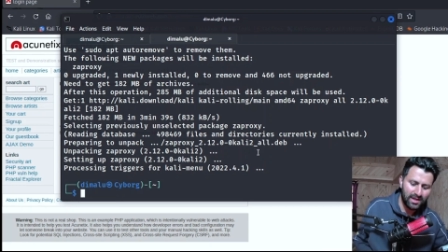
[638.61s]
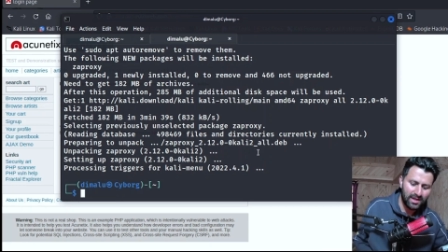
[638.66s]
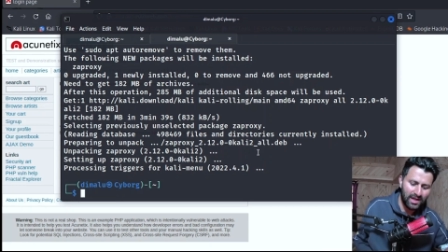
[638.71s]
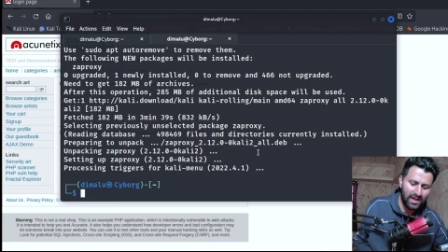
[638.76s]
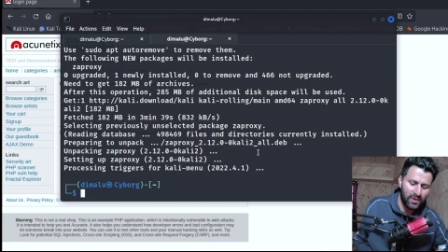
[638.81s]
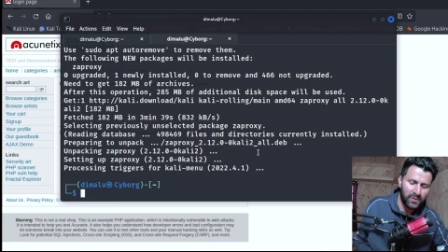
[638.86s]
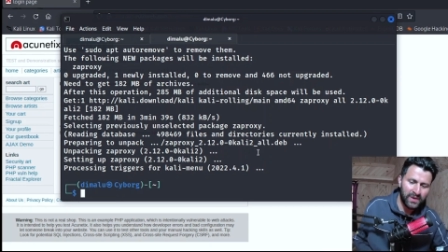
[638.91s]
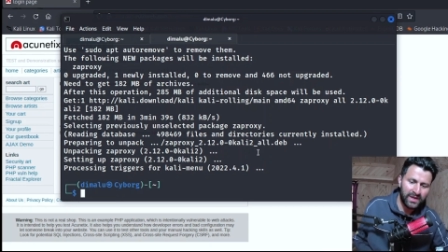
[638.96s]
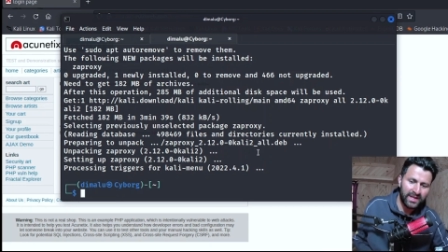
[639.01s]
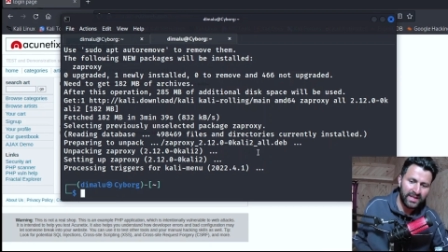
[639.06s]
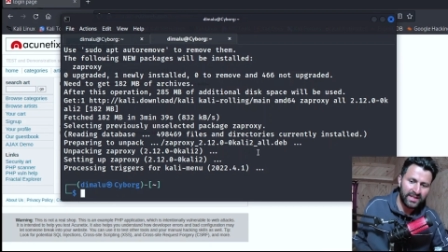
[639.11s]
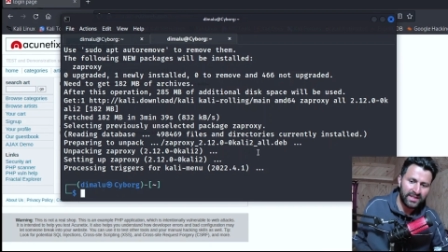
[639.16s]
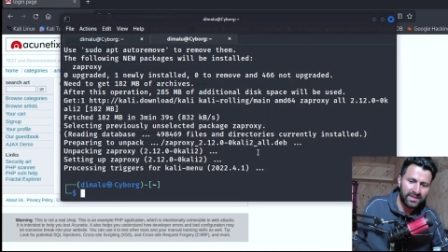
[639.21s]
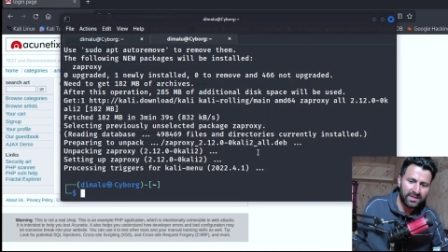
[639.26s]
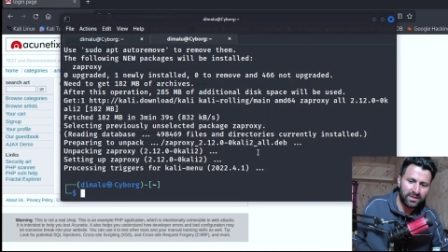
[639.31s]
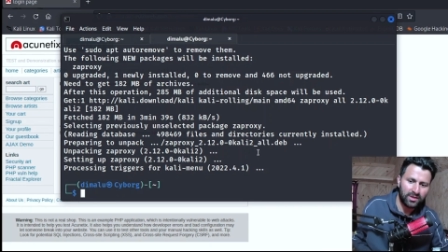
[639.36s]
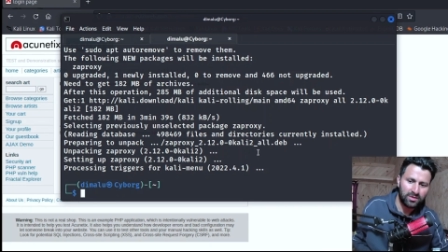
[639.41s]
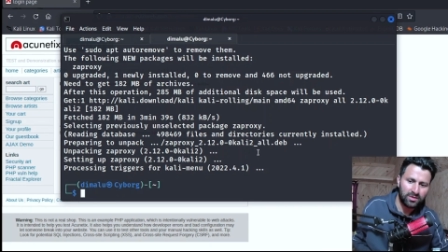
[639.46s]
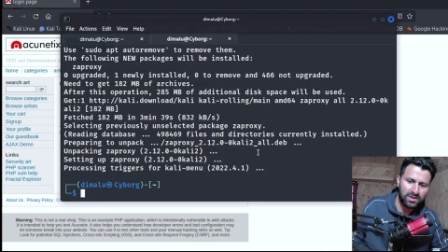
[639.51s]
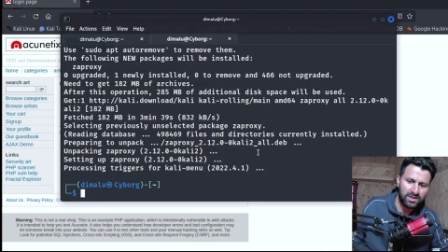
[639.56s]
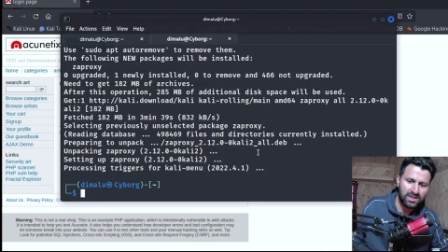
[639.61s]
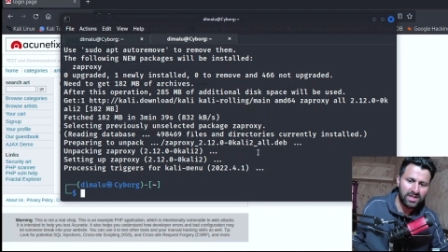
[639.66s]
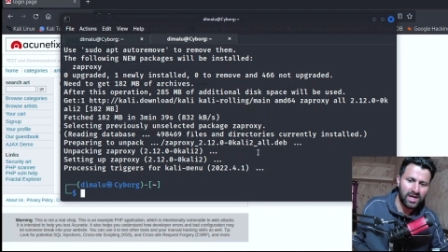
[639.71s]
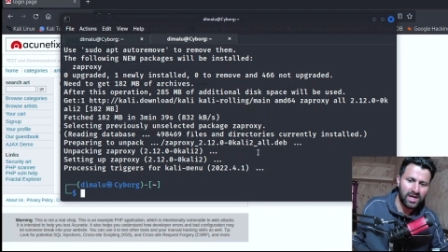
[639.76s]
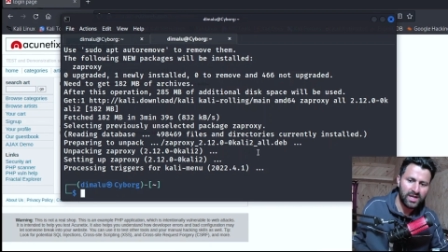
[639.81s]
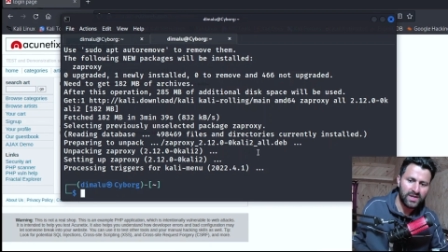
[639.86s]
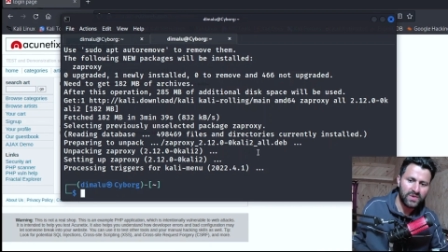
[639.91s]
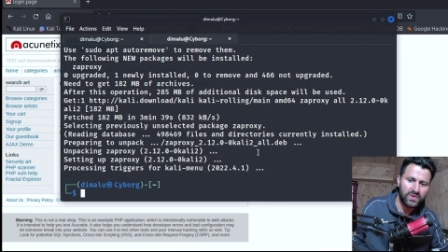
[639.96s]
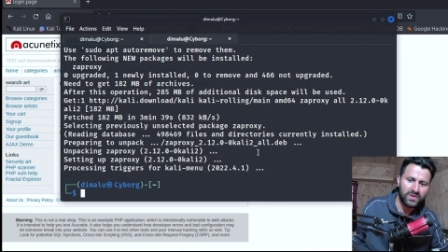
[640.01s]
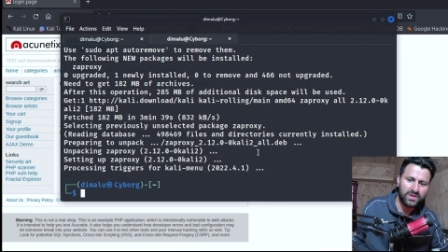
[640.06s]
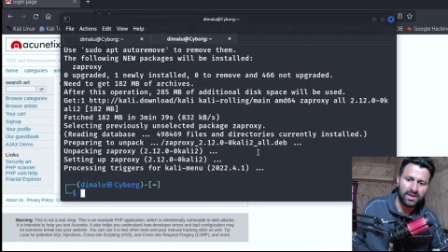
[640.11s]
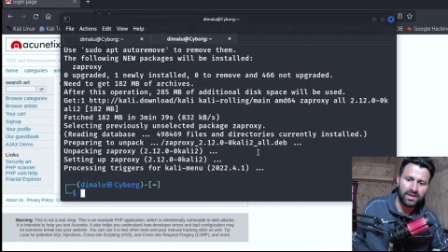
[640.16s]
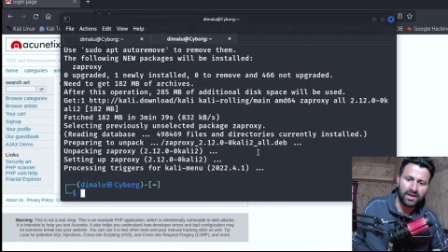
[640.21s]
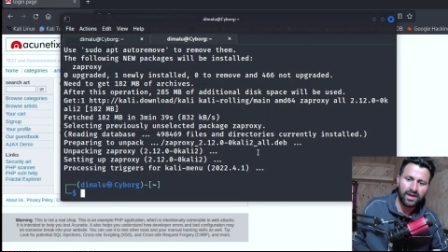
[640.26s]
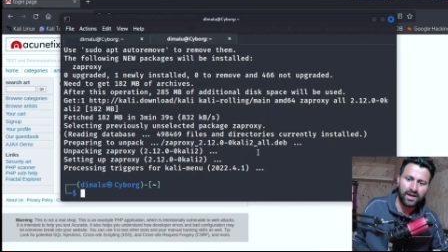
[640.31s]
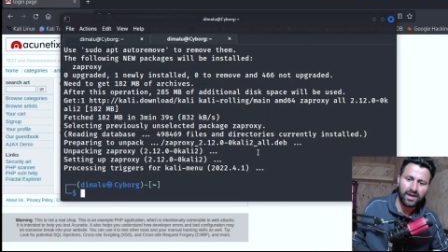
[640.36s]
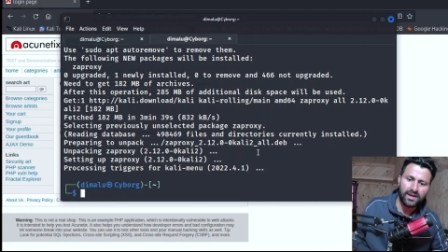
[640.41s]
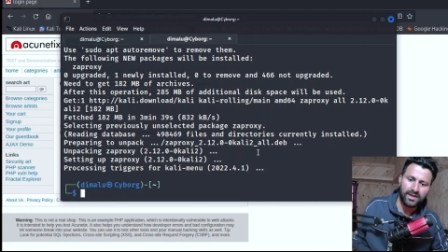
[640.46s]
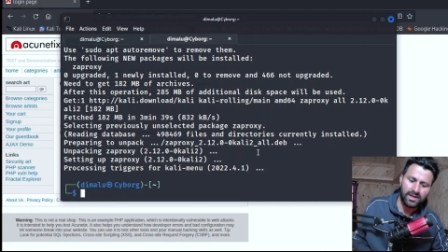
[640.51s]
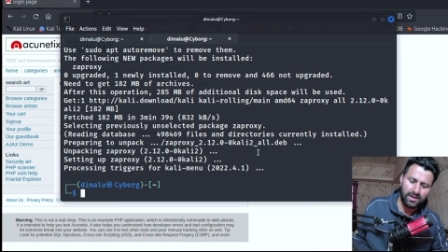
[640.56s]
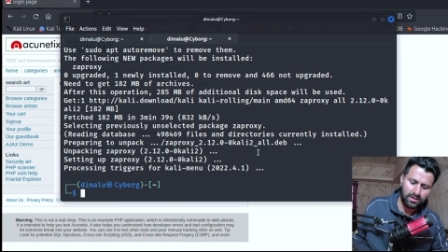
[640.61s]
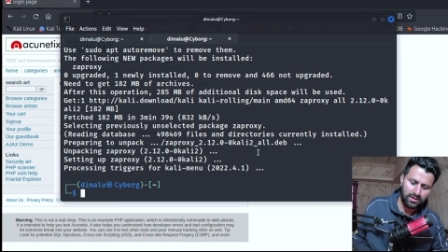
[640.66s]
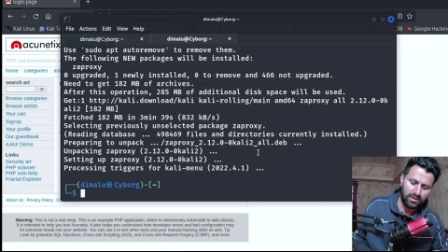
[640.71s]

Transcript: now we can, you know, start using it.